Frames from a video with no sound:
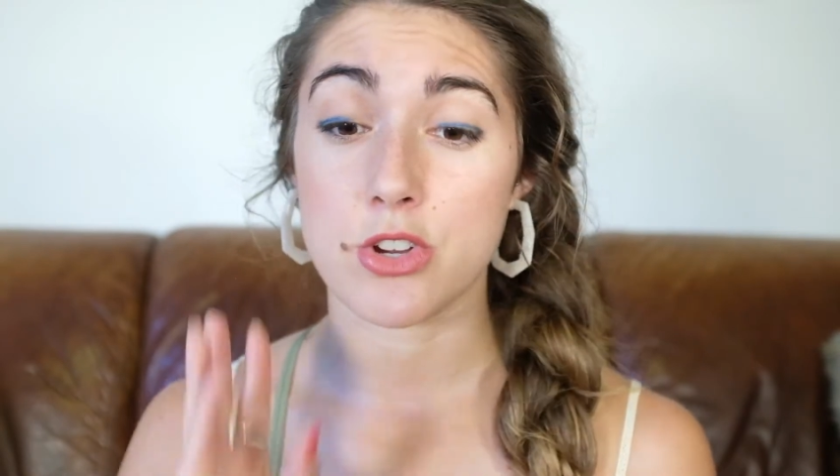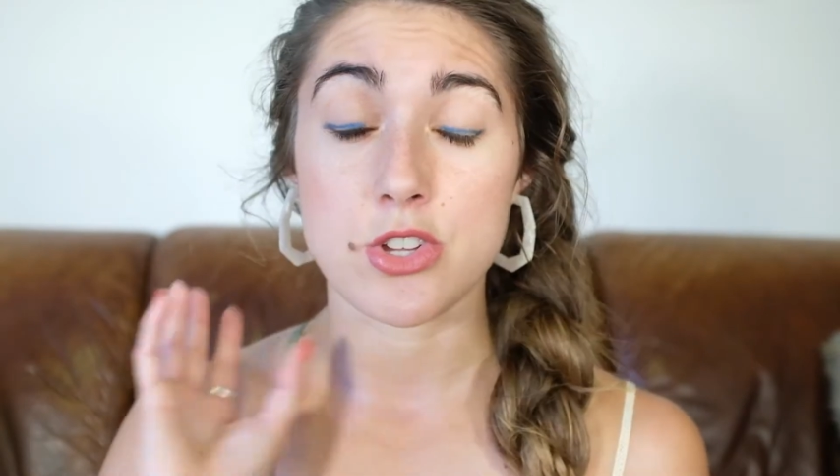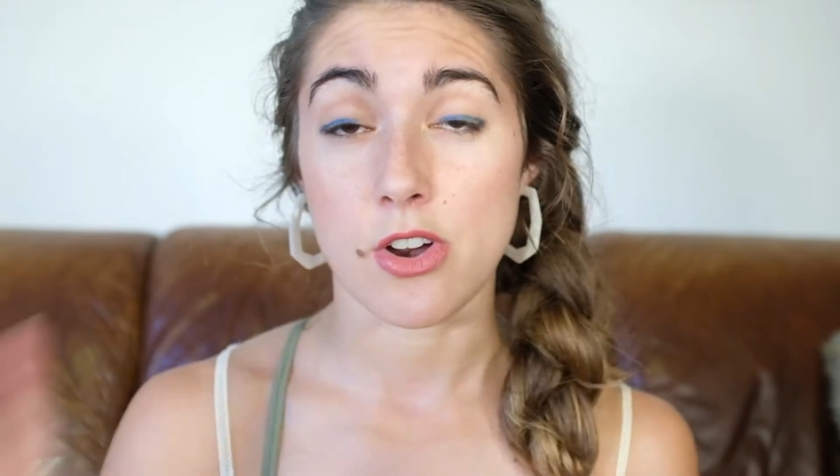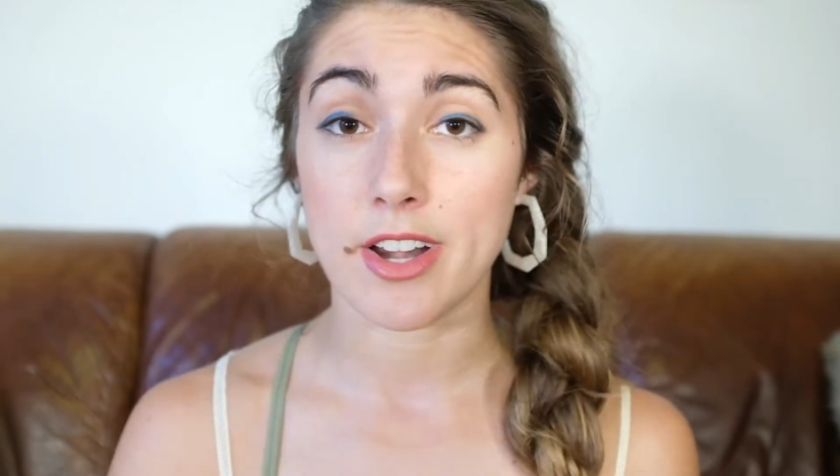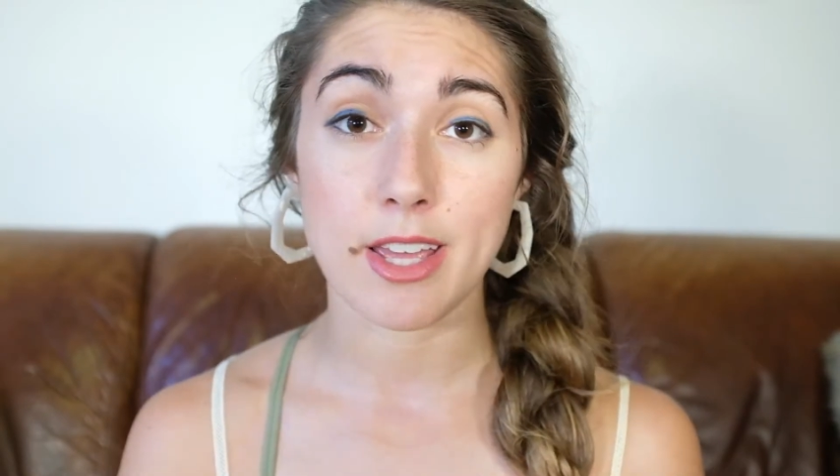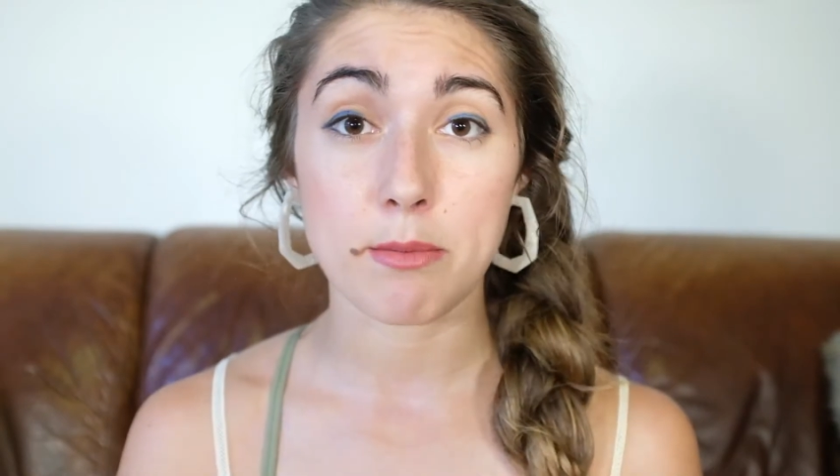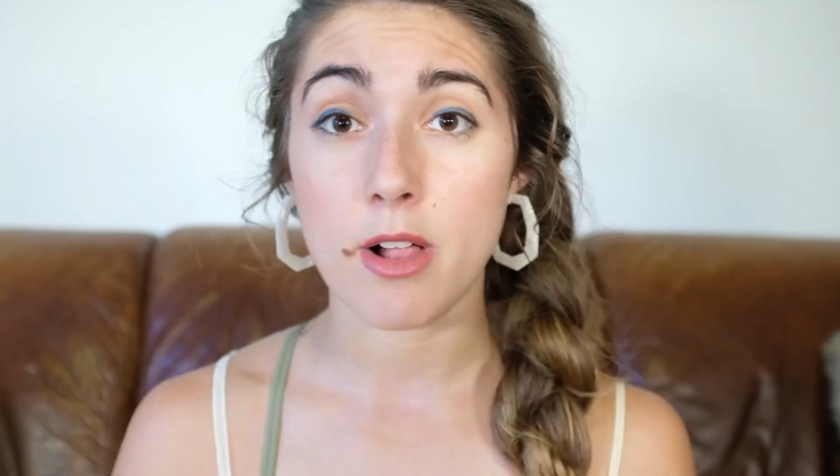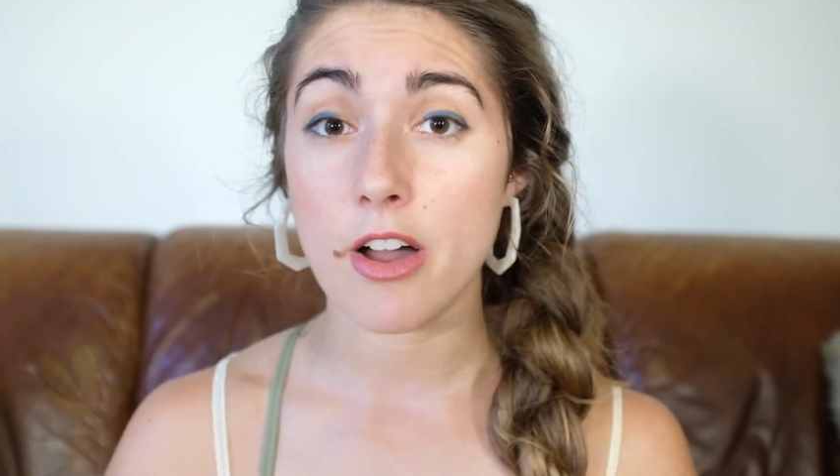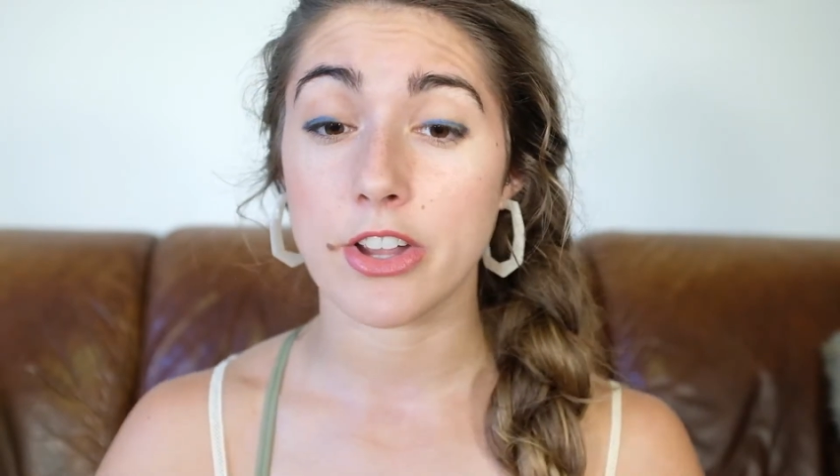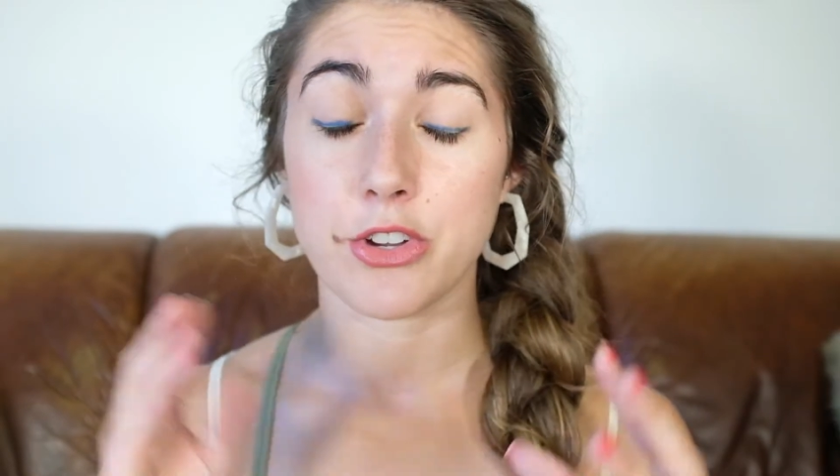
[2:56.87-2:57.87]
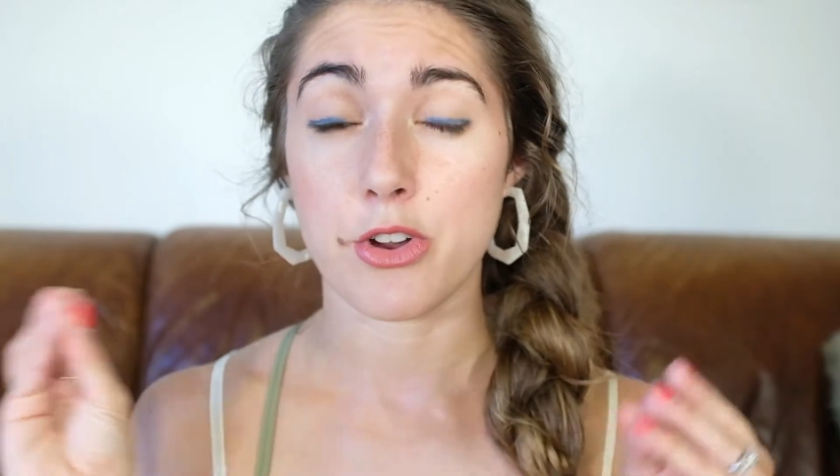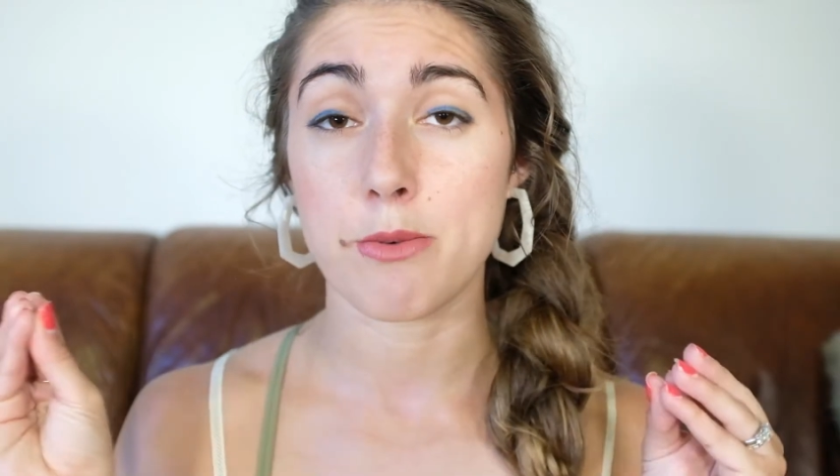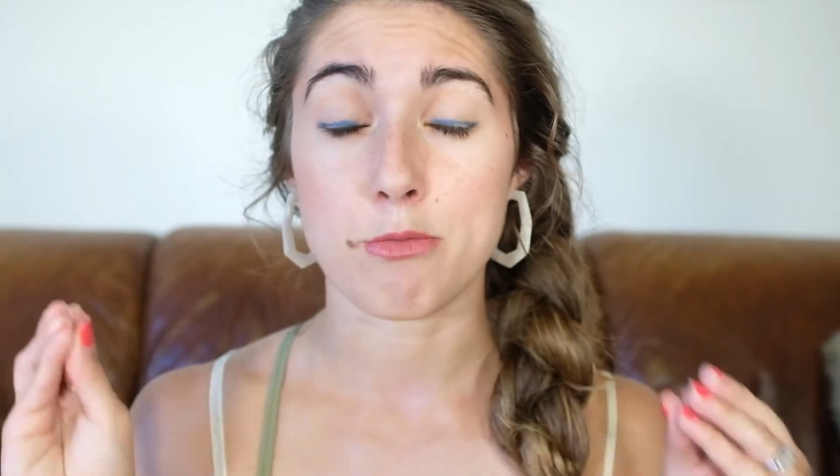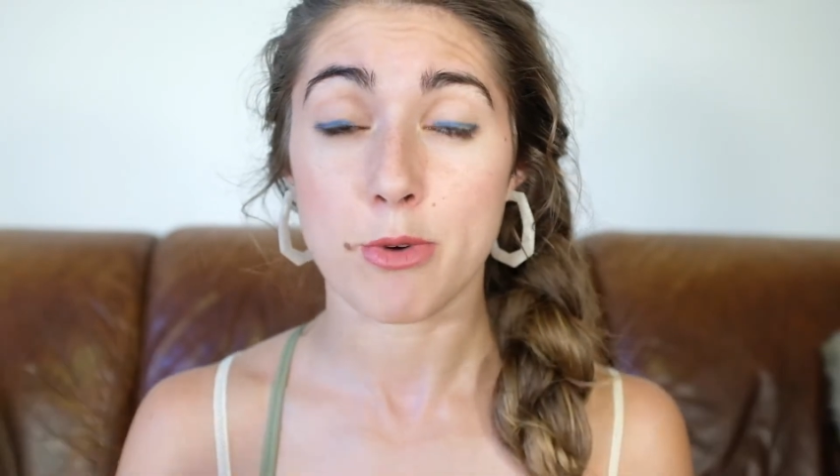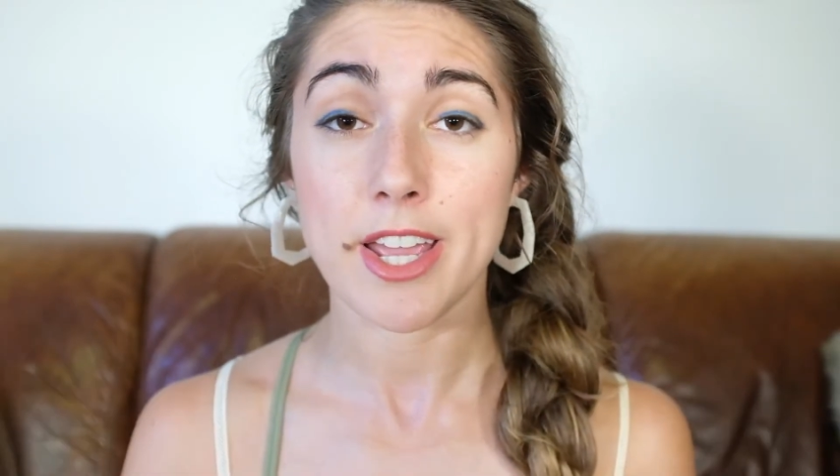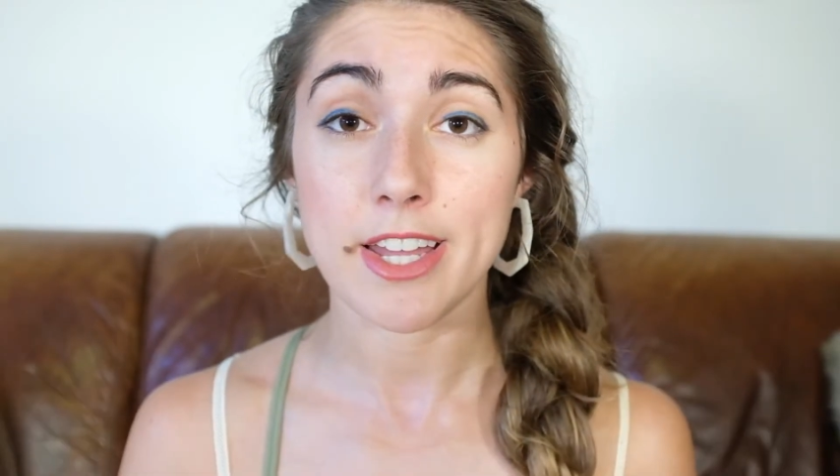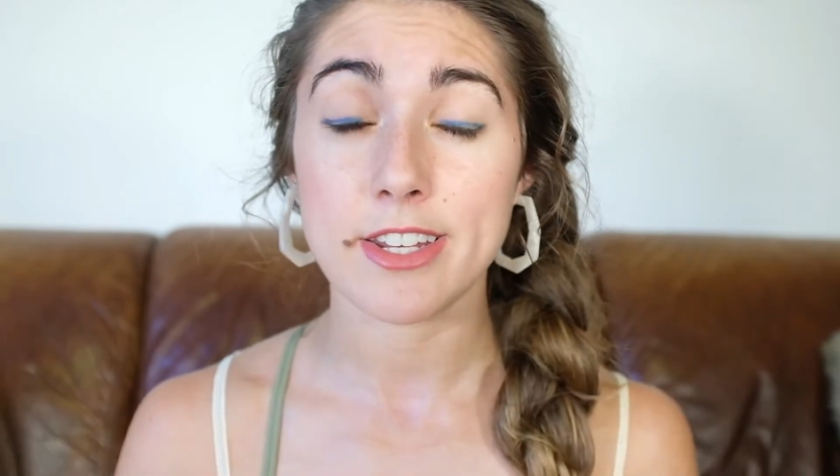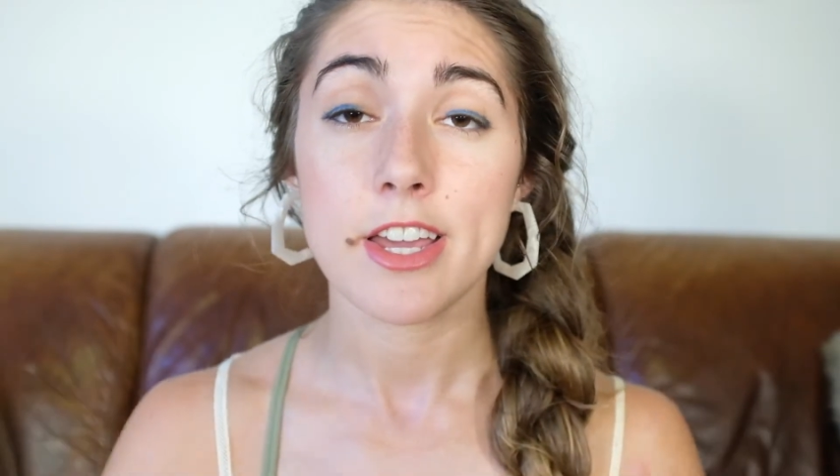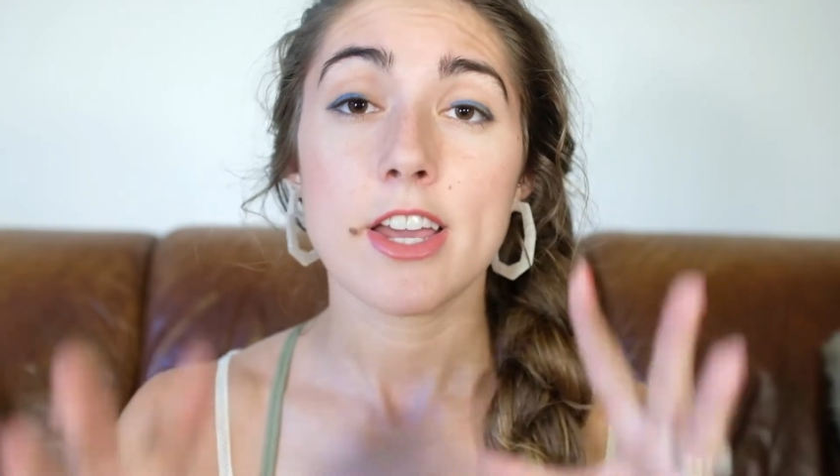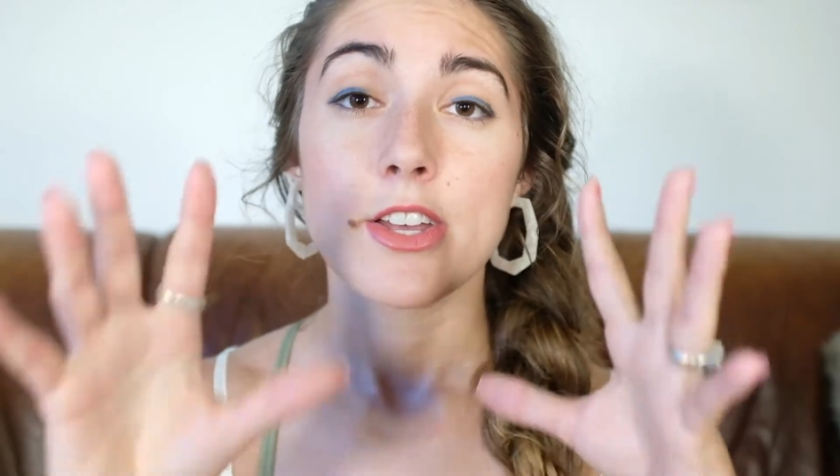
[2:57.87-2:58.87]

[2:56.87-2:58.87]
starting a blog and your own brand.